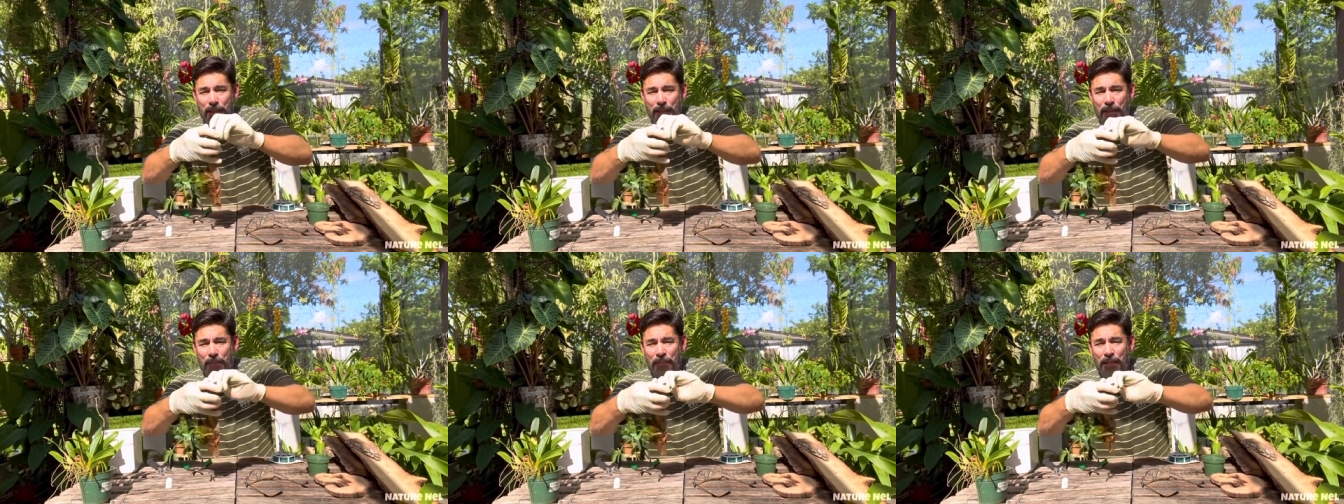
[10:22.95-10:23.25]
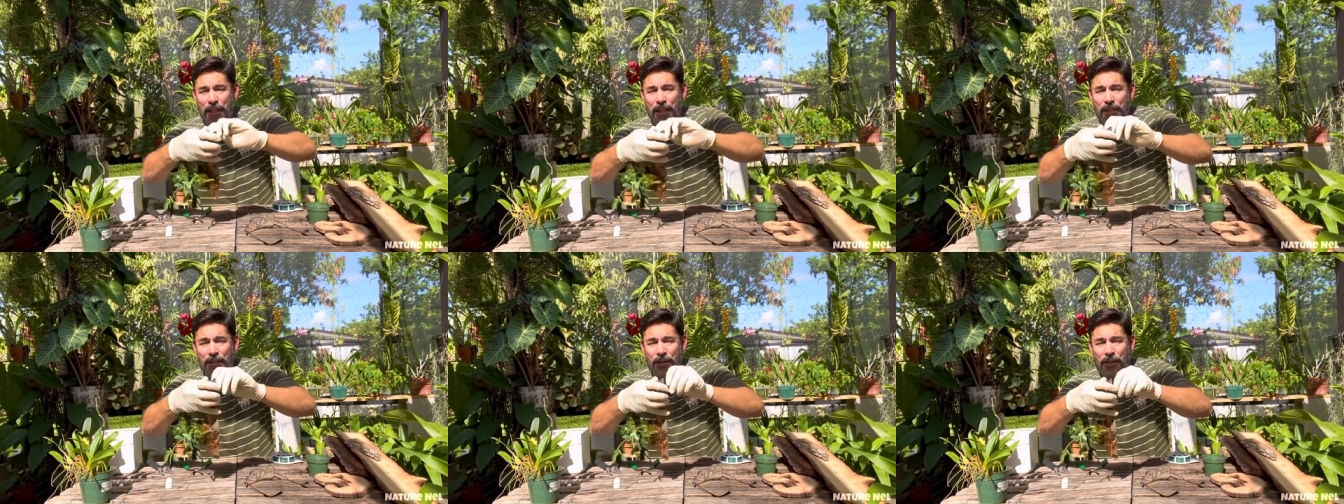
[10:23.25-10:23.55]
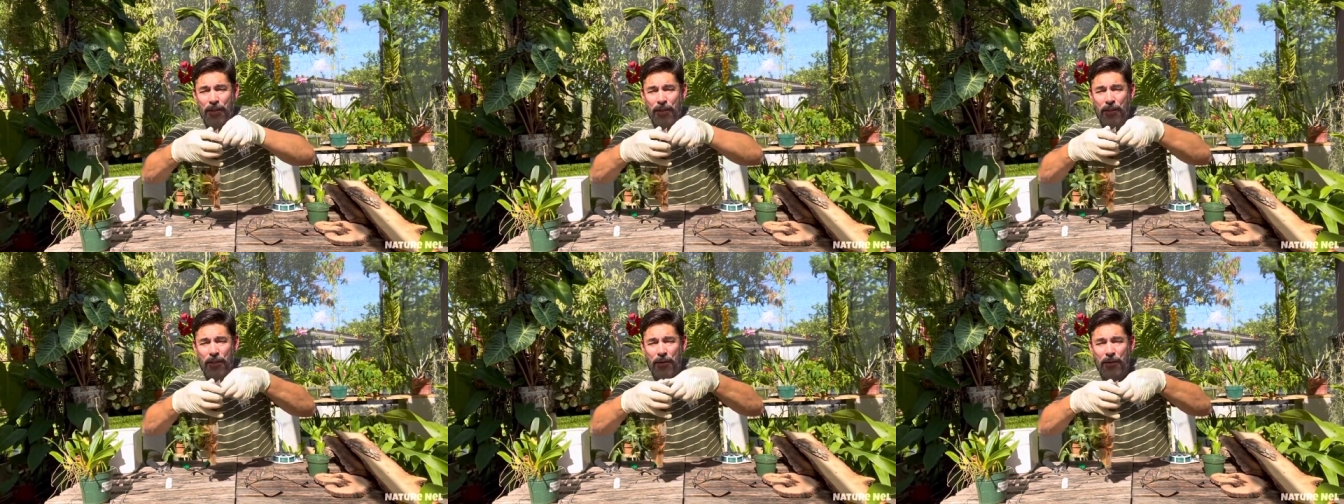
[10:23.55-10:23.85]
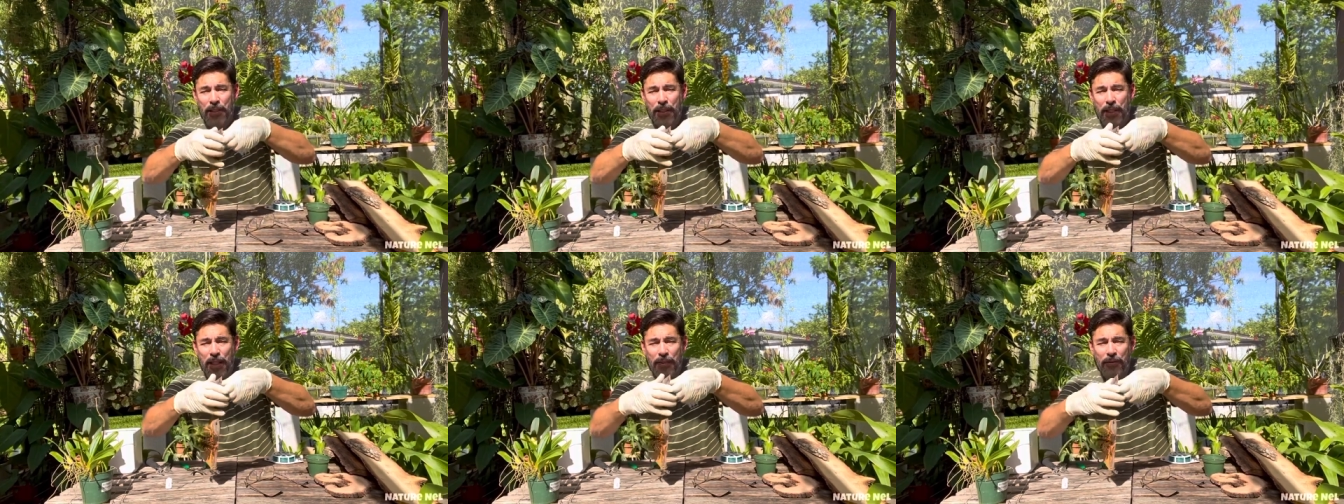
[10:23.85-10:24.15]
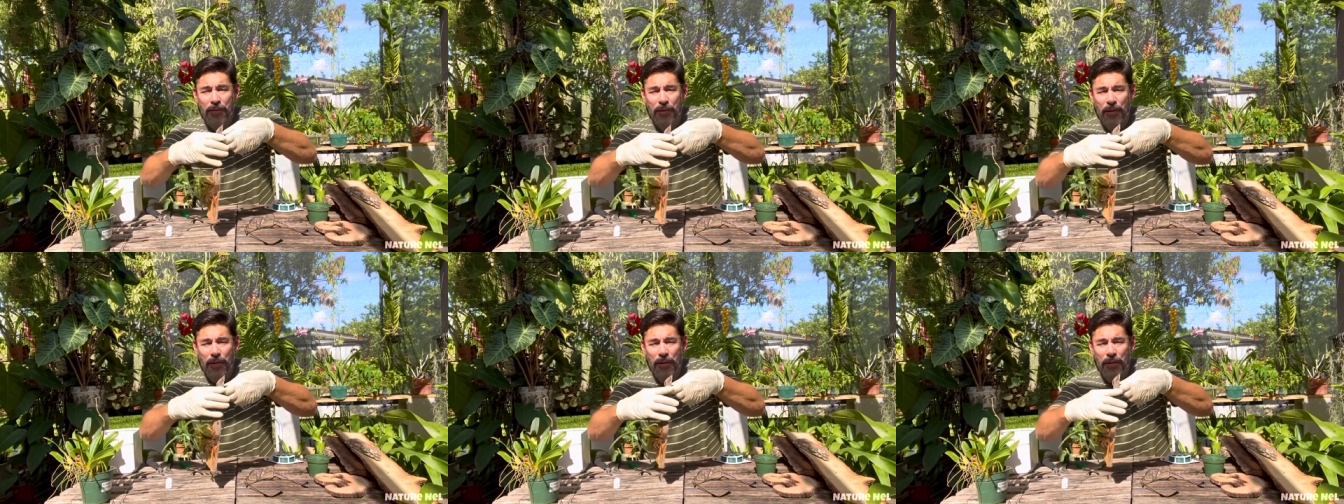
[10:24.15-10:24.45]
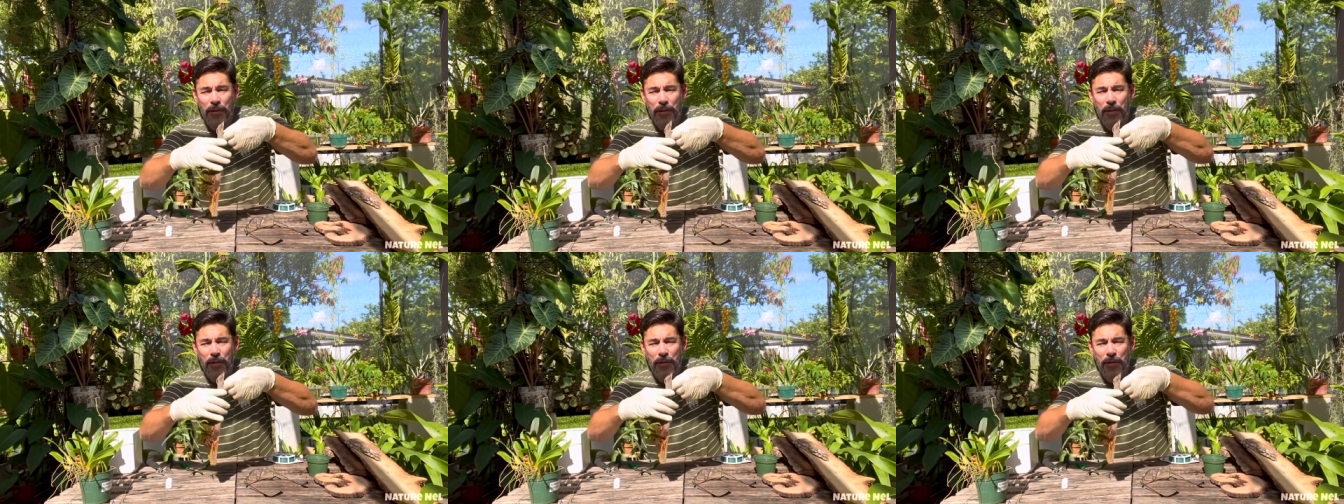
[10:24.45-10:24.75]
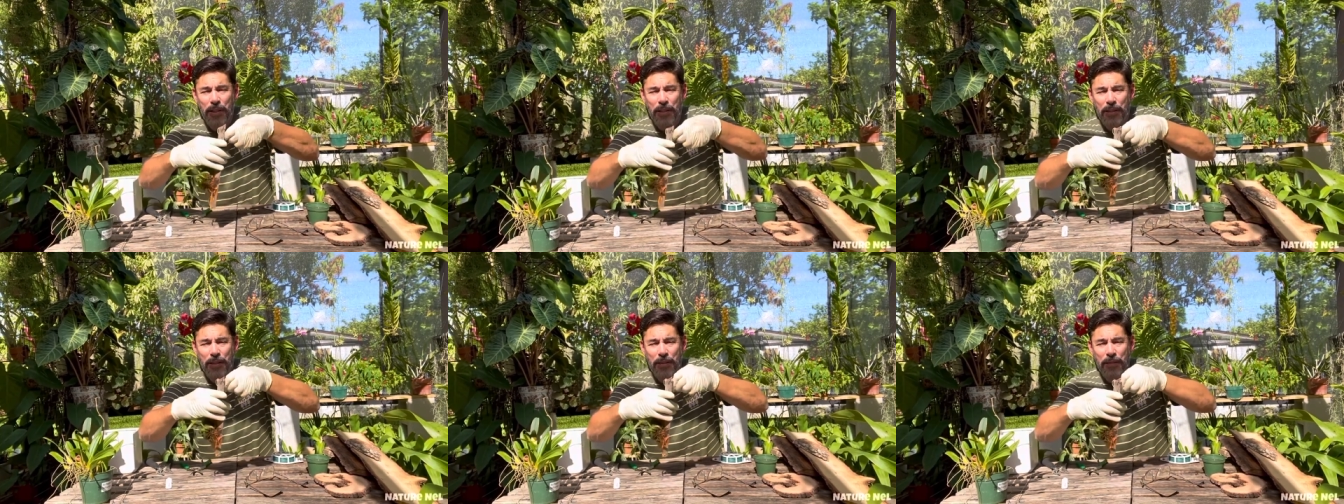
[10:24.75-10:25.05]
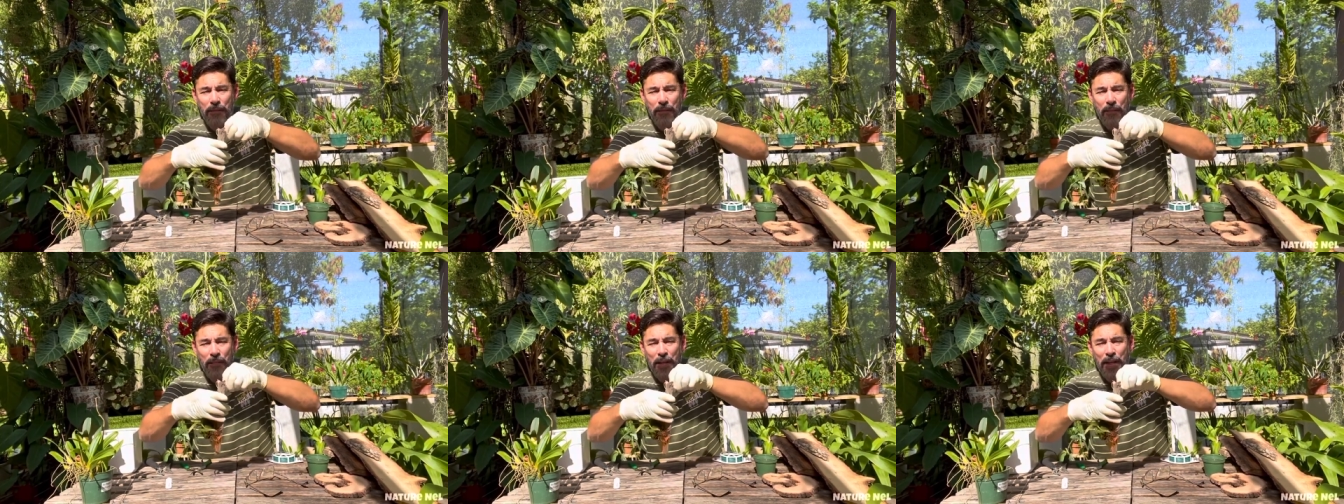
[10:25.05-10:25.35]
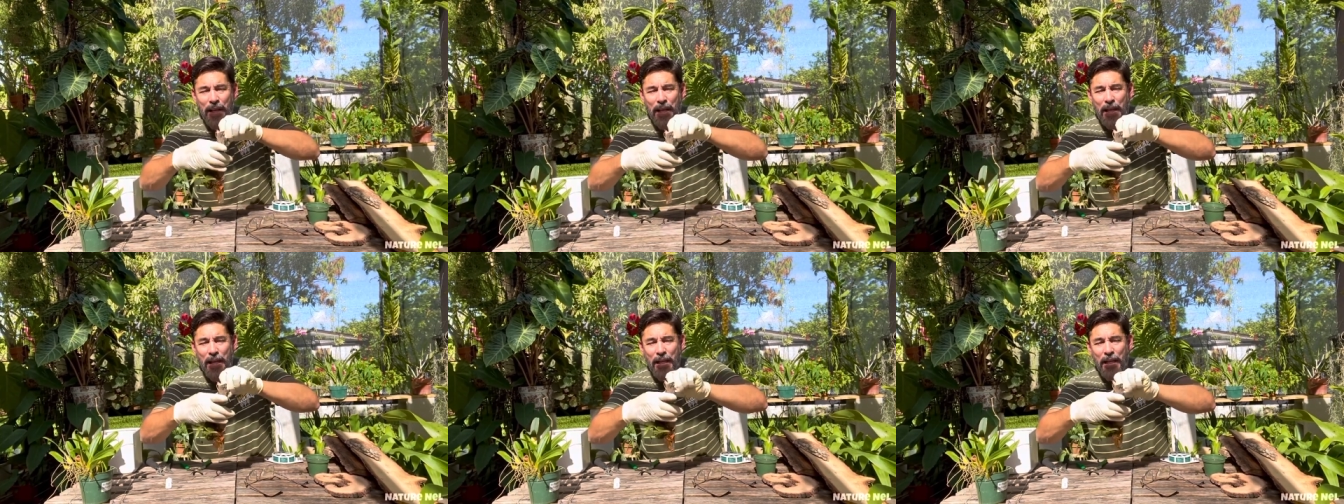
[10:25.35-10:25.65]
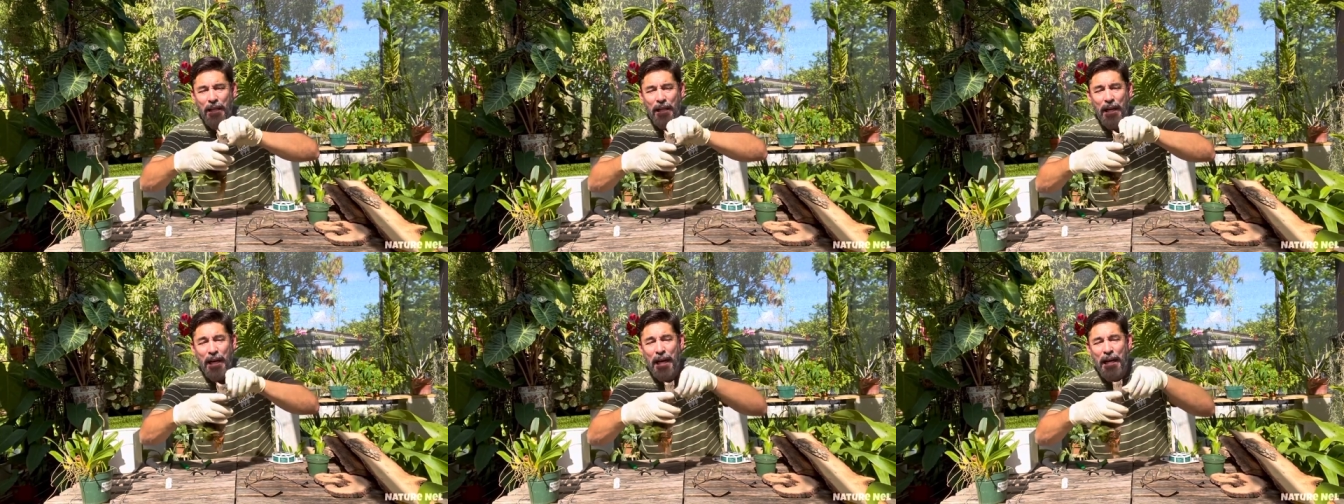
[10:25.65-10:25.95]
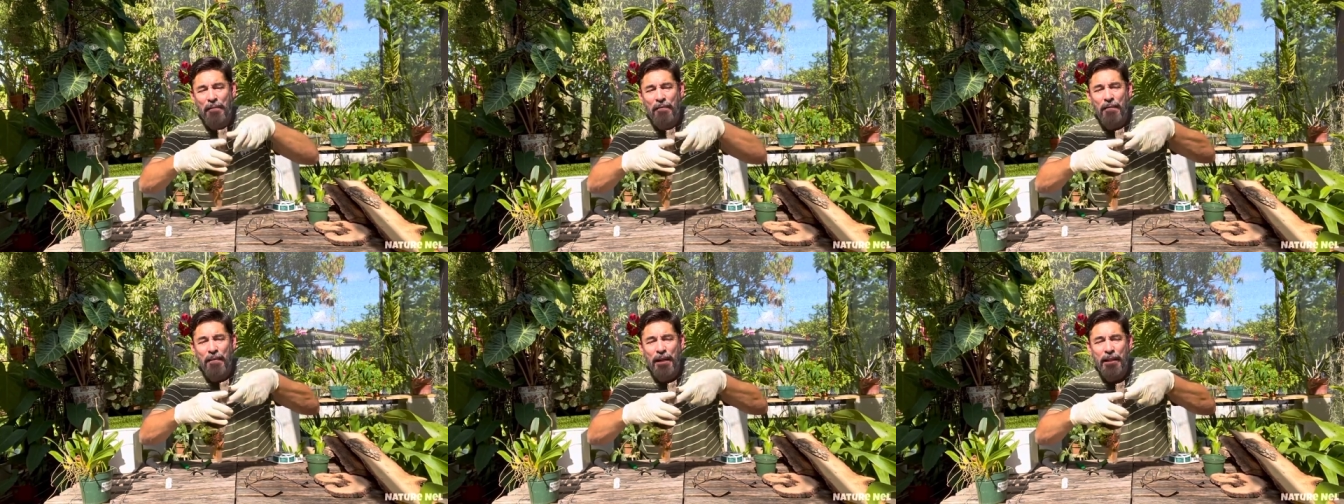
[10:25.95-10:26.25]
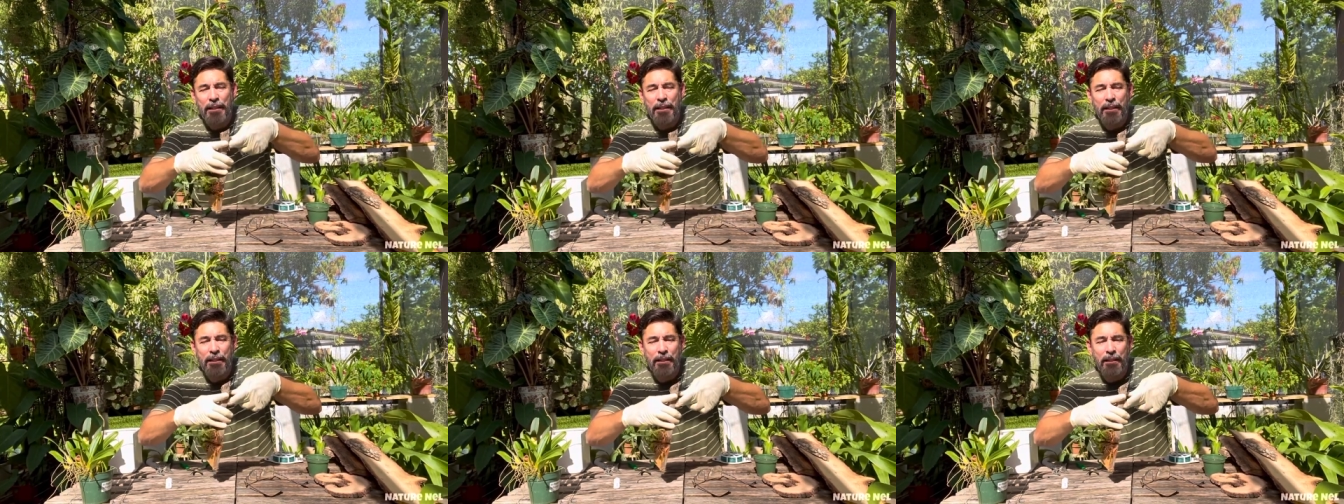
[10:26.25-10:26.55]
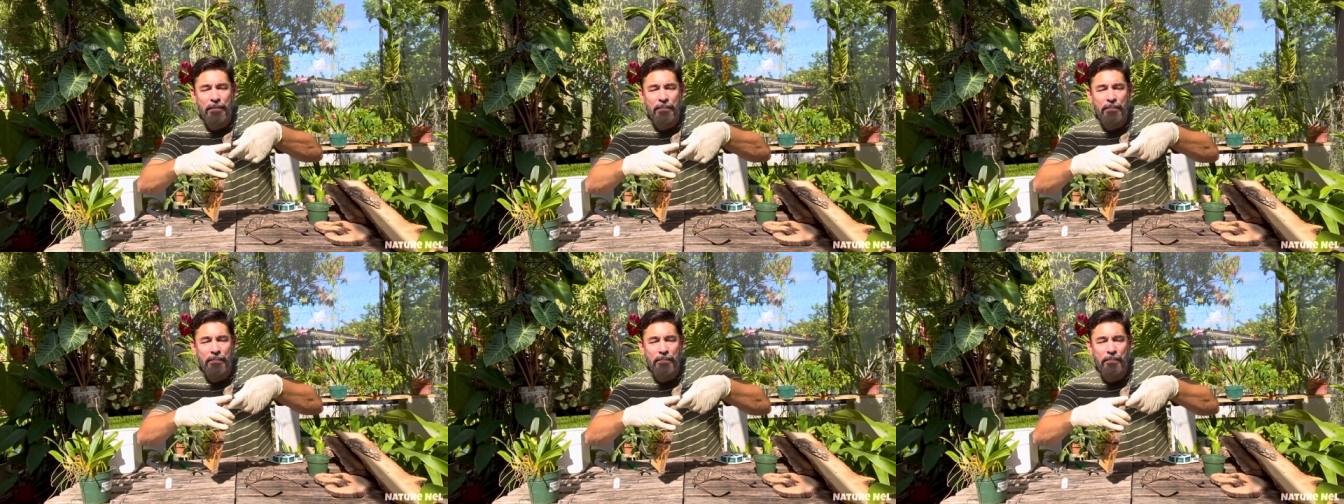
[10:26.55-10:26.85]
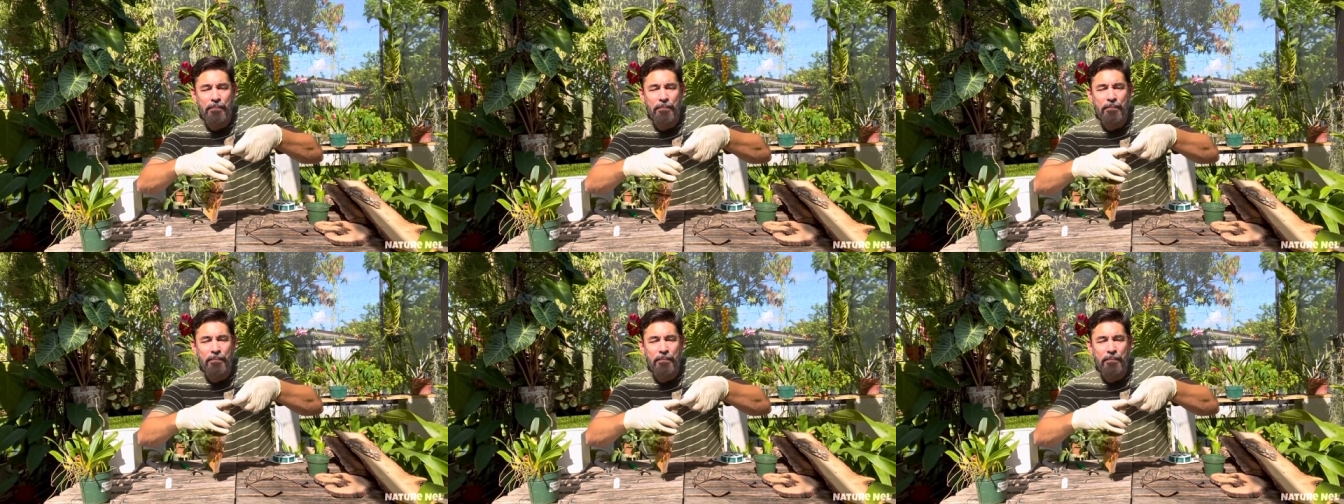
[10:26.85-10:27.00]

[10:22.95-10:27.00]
something I started doing not too long ago because I find that um